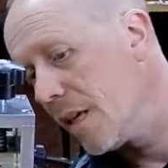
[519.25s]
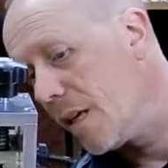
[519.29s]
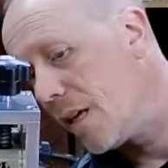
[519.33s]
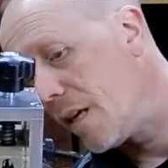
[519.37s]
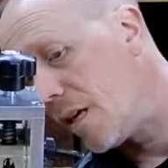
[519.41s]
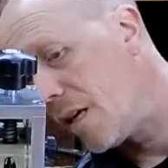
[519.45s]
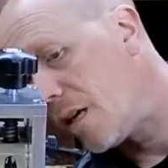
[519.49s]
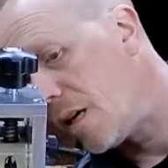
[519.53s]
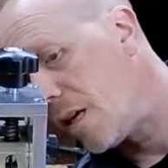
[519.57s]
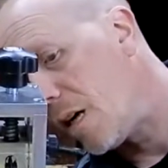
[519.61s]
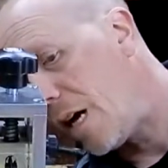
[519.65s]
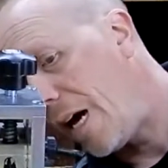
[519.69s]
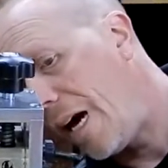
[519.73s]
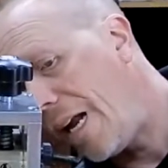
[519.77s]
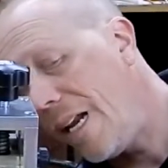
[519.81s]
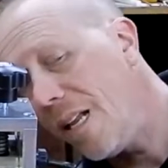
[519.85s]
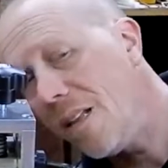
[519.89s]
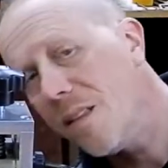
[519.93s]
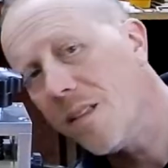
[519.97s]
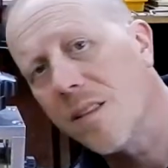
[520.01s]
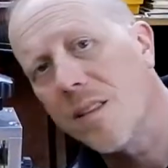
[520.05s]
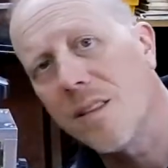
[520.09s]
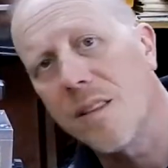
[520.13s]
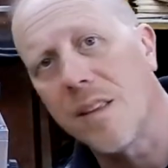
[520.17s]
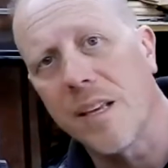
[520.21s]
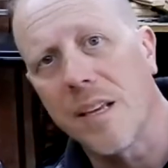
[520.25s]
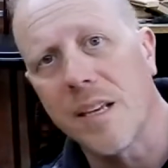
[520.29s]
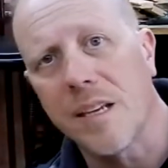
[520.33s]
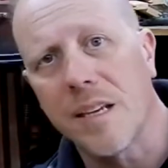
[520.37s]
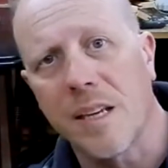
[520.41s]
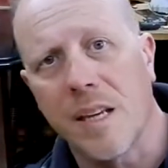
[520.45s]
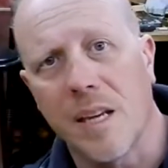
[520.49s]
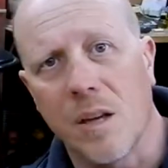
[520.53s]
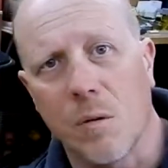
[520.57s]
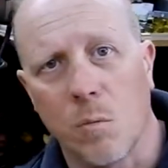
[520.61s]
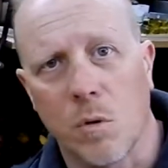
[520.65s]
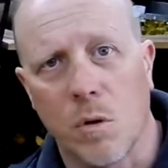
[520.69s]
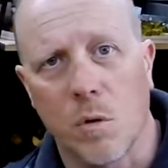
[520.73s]
I didn't
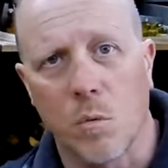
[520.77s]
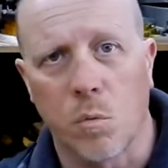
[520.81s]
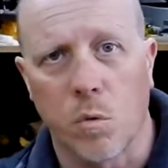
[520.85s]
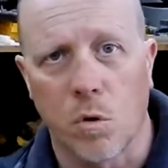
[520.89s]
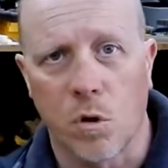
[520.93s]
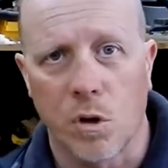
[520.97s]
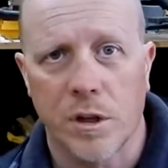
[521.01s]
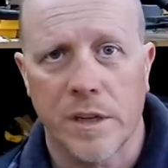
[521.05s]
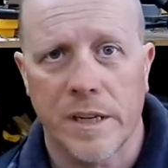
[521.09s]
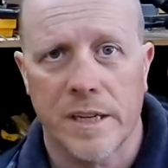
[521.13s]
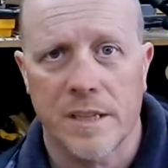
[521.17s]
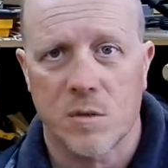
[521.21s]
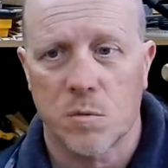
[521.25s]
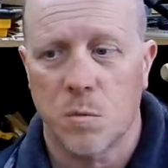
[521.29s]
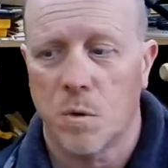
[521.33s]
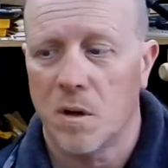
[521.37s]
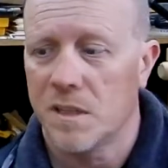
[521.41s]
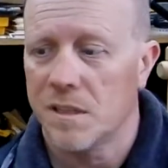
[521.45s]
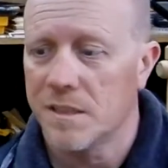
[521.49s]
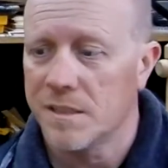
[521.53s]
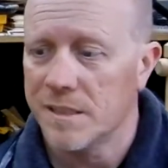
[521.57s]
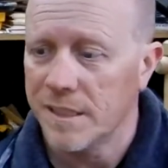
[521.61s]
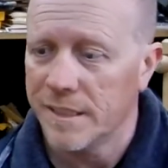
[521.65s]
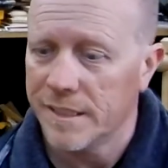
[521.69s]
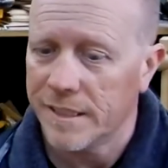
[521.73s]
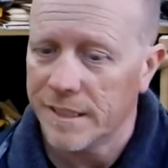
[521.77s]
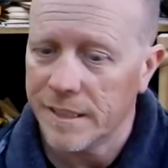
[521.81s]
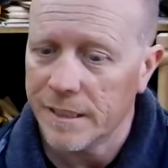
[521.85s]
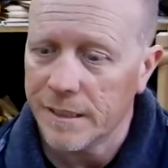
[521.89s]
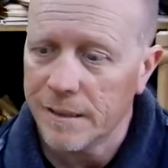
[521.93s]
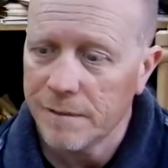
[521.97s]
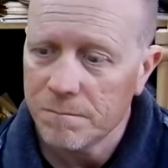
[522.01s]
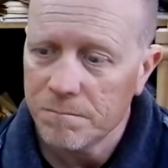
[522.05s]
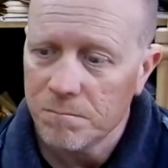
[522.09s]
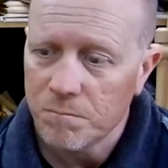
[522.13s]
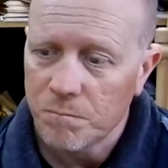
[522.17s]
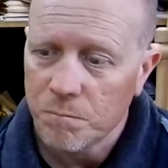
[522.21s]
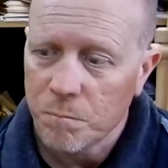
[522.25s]
think it would work as well as it
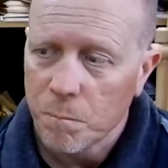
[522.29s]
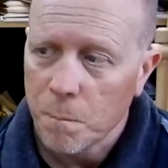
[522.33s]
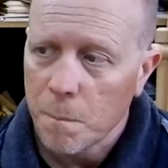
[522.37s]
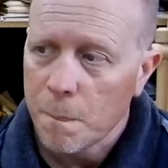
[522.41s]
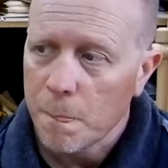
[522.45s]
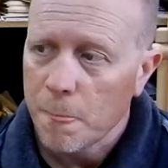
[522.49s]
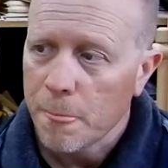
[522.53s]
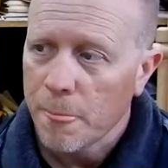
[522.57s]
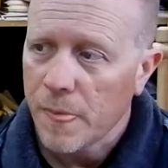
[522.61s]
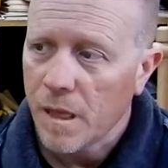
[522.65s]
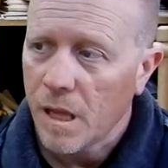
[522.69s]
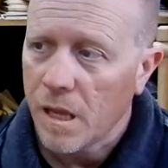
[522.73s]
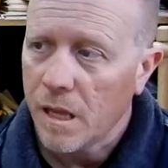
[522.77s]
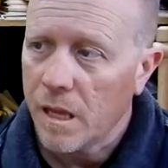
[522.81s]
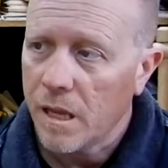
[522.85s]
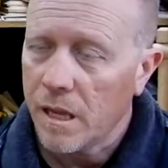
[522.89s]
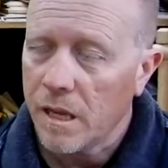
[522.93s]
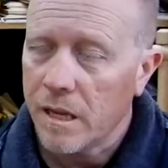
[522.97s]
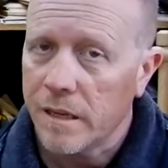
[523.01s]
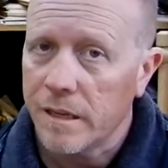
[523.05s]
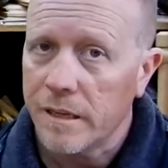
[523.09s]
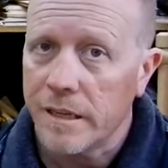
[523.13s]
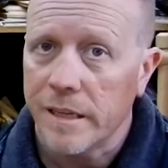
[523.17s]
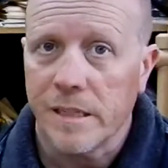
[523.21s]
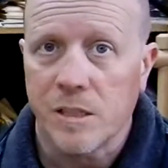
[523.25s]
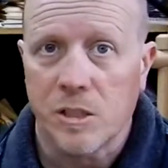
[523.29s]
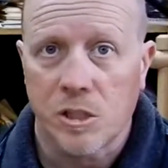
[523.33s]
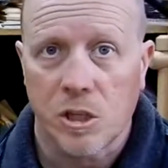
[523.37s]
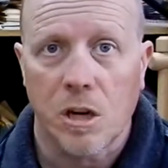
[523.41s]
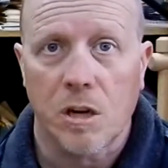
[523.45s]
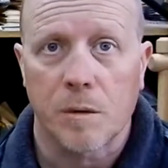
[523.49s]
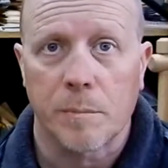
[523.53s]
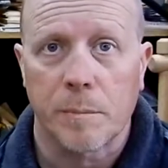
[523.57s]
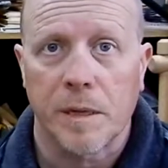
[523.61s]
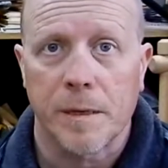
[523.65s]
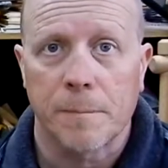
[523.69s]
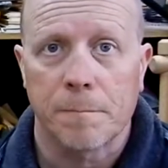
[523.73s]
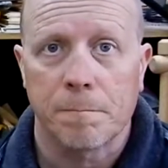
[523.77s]
did, and it
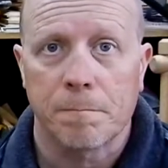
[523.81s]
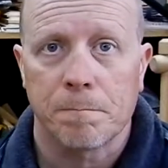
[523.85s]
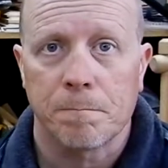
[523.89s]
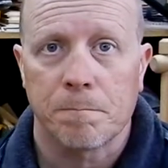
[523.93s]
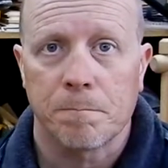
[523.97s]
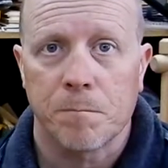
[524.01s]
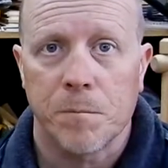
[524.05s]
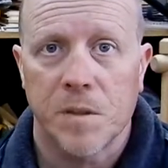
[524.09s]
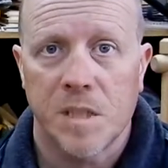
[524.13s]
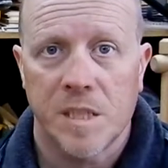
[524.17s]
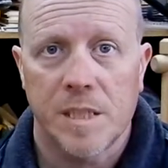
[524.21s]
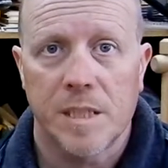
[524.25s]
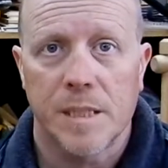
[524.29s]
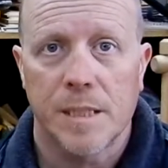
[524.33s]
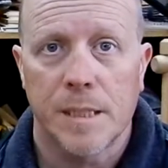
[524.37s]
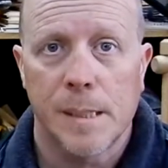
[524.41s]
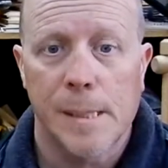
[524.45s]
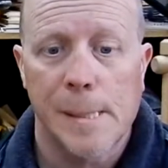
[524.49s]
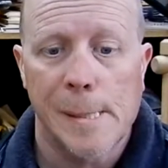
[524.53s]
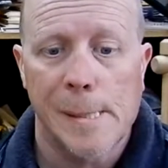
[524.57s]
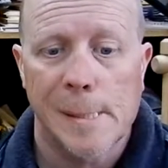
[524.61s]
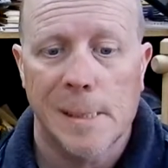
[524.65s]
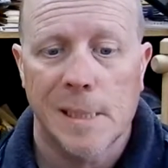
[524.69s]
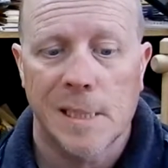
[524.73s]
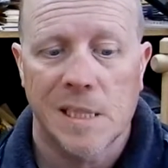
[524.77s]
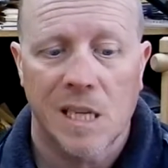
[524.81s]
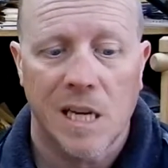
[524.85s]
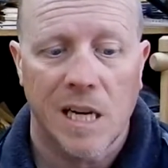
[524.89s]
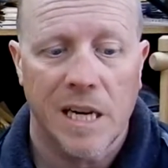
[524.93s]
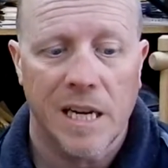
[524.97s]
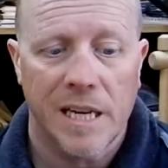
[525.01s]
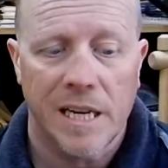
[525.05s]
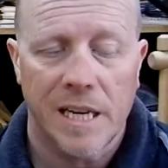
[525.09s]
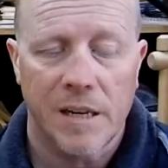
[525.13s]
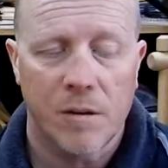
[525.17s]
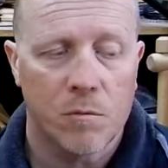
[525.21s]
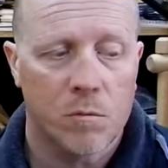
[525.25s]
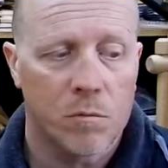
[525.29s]
shocked me. It did.
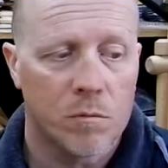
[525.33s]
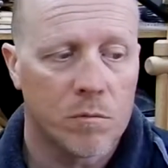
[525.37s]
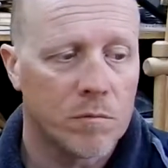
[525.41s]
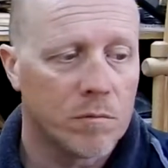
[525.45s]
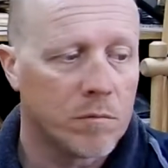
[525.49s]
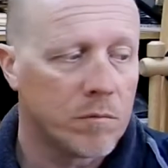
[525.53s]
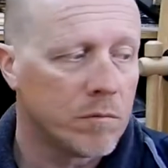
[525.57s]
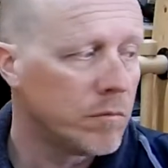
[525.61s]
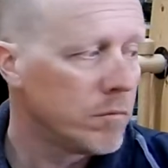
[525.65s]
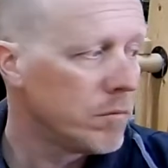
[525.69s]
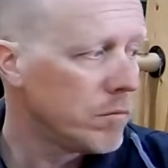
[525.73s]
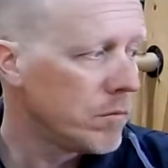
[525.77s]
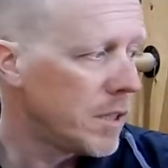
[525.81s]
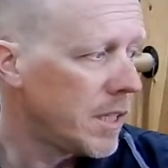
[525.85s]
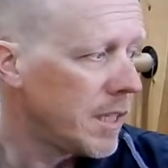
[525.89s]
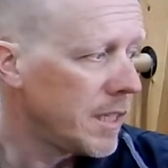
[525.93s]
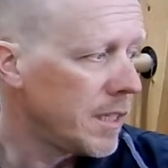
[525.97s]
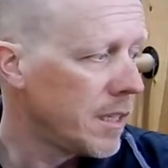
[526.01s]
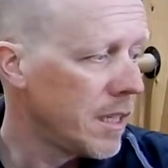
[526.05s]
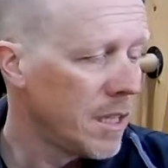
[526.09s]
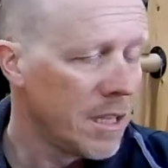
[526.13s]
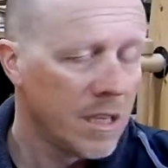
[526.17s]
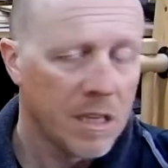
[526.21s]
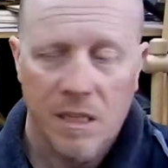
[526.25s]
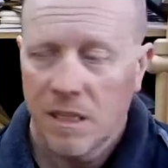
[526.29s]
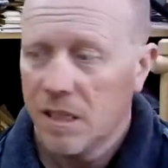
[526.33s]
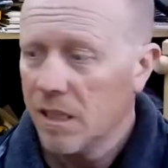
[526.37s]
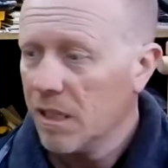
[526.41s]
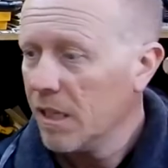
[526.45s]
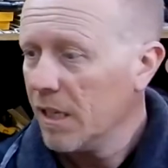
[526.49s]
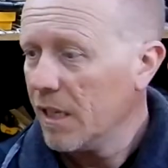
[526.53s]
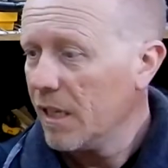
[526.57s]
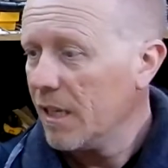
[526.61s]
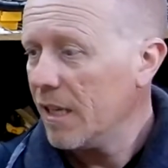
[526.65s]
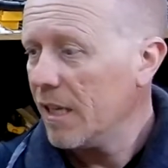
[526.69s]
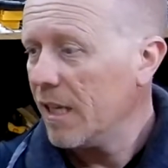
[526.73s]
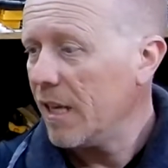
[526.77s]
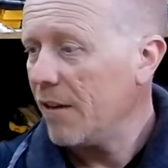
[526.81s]
I didn't, like,
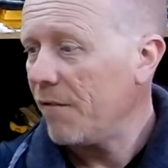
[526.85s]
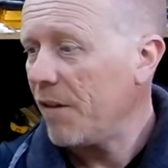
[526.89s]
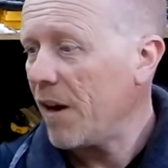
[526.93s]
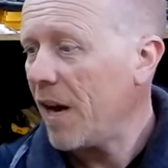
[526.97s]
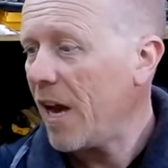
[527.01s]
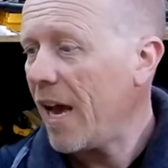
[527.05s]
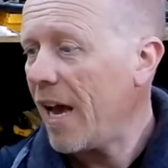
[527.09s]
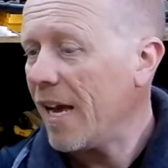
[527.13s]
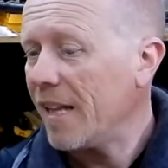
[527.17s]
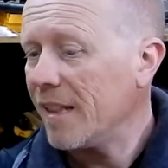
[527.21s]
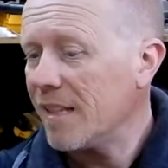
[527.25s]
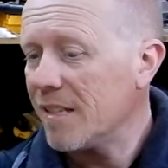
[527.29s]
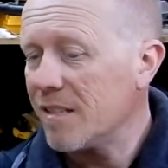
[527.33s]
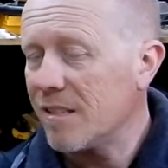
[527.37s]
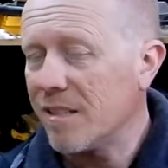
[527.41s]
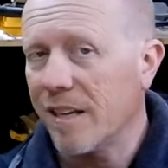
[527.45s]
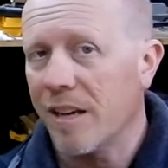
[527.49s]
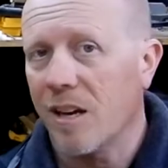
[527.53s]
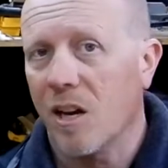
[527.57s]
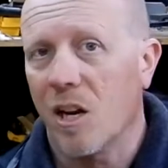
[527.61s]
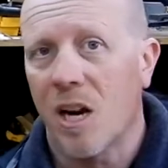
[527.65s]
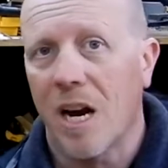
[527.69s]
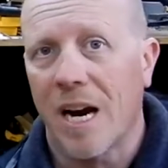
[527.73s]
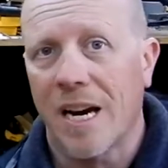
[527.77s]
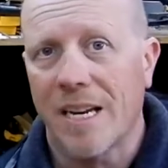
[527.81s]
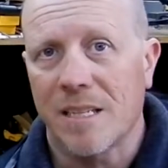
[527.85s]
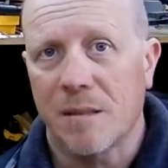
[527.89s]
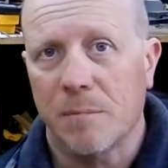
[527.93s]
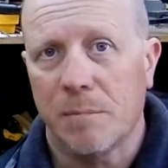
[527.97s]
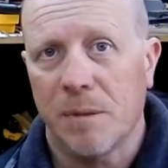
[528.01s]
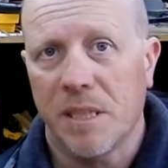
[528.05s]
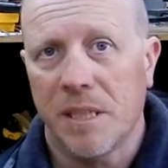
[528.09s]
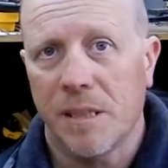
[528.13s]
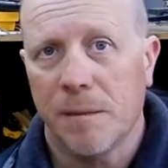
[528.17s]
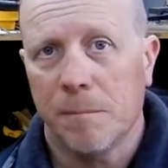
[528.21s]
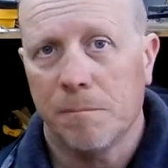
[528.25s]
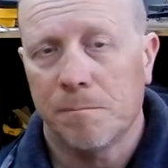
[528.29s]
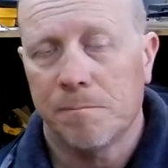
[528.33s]
if I had this thing on high
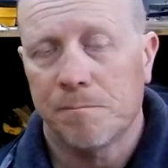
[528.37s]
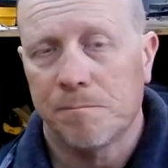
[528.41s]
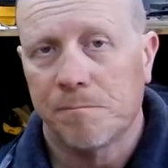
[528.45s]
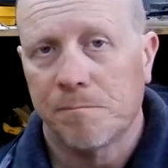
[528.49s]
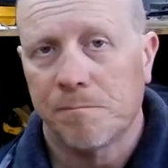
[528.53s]
speed,